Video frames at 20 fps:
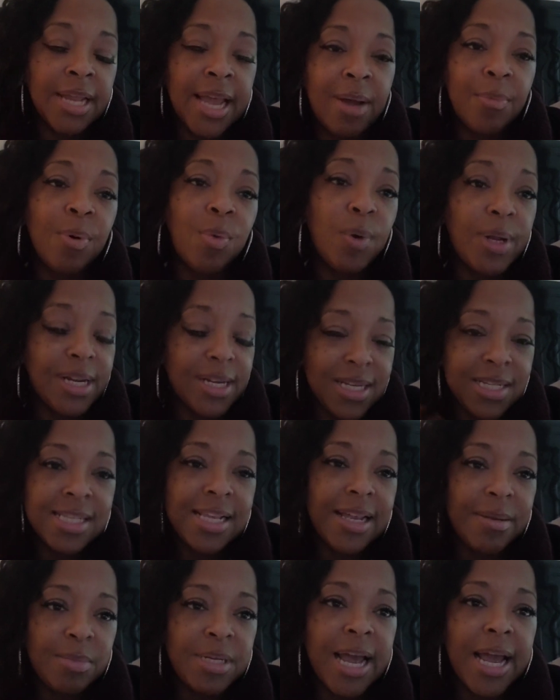911 at the
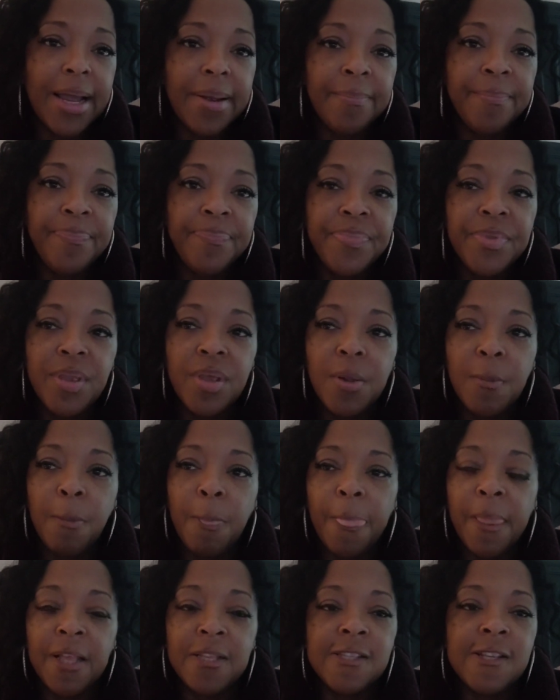same time.
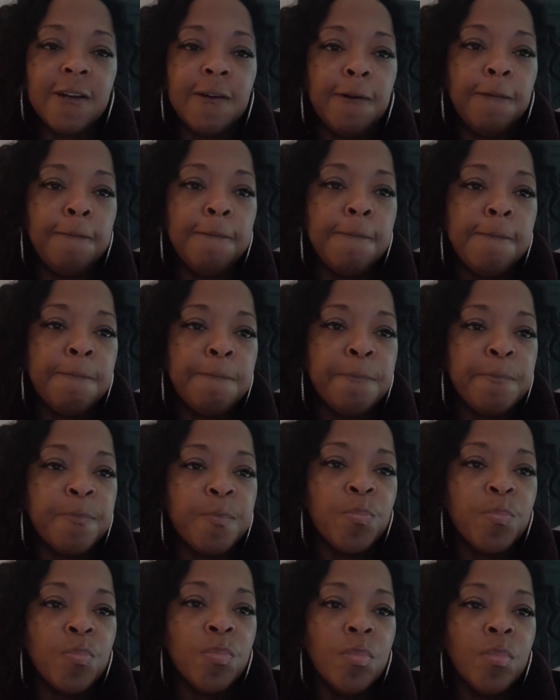And so
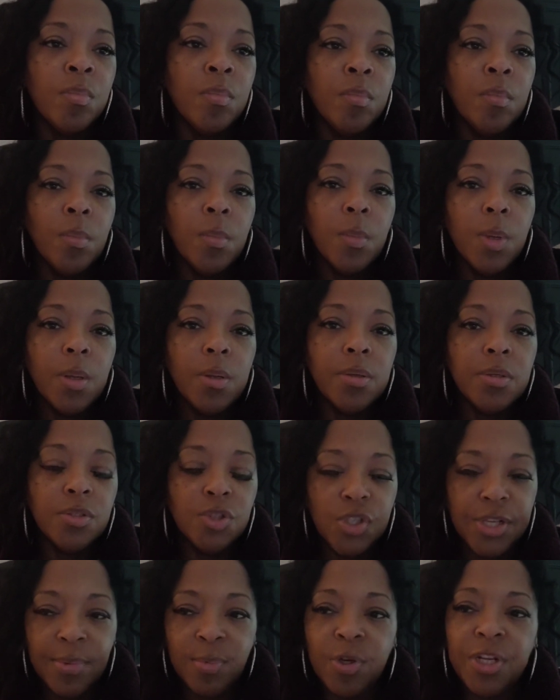
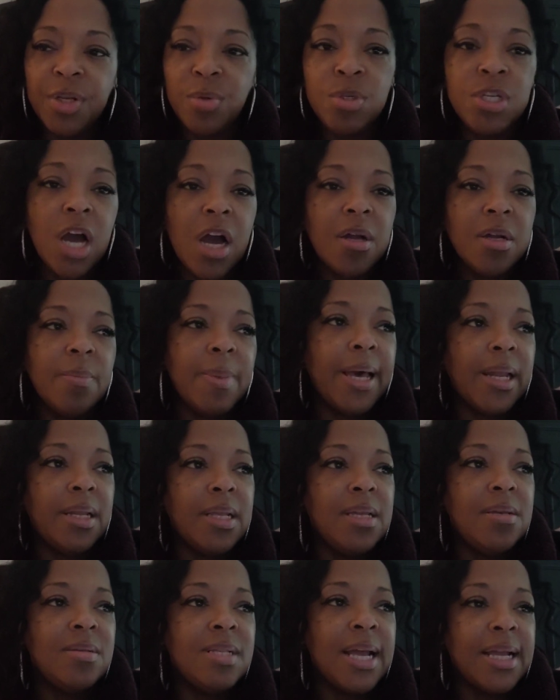said, "What are you talking about?"
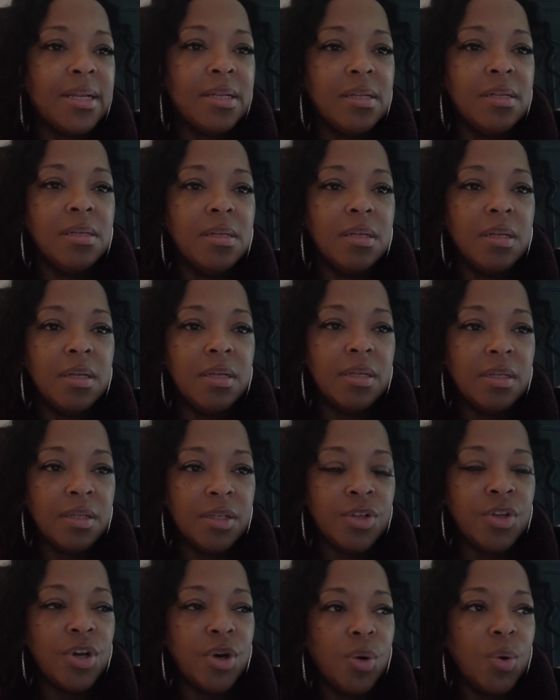And he's like,
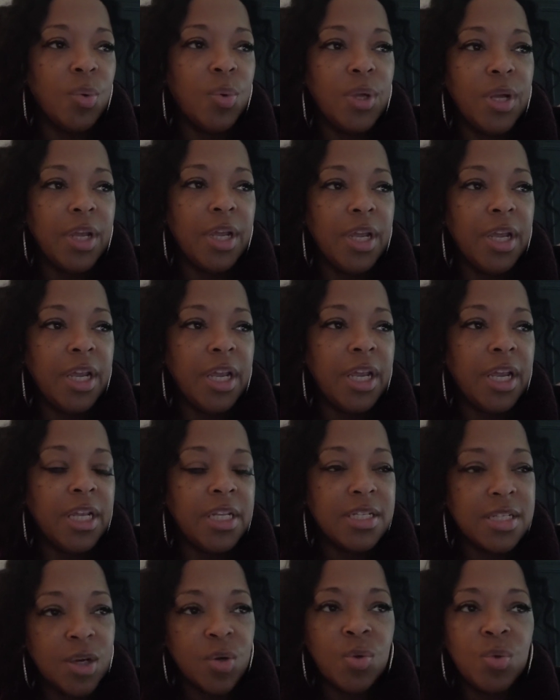
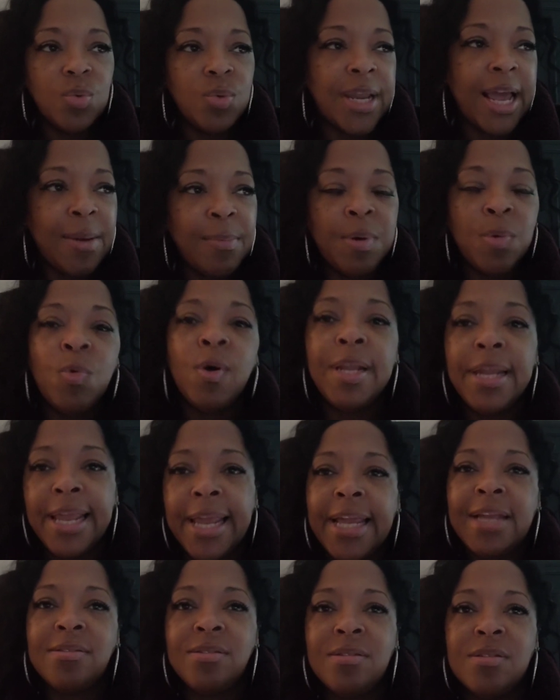and so 911
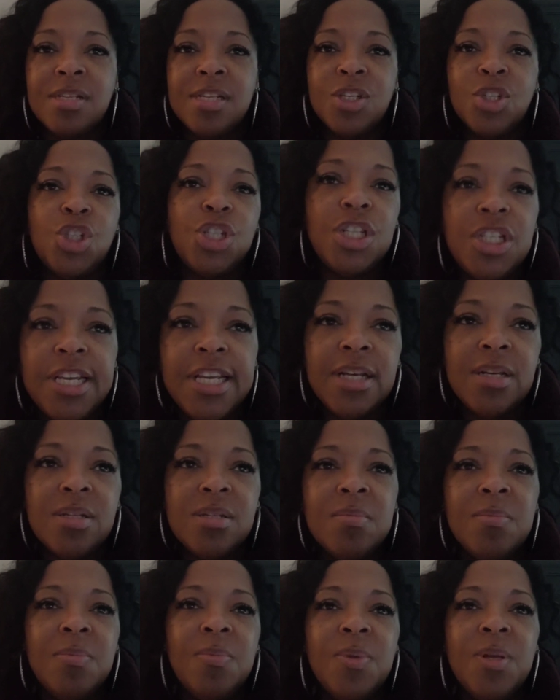answers and she
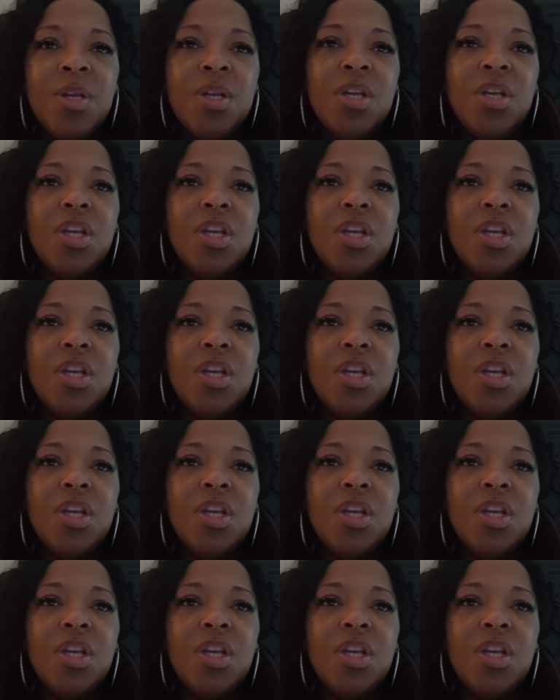tells him,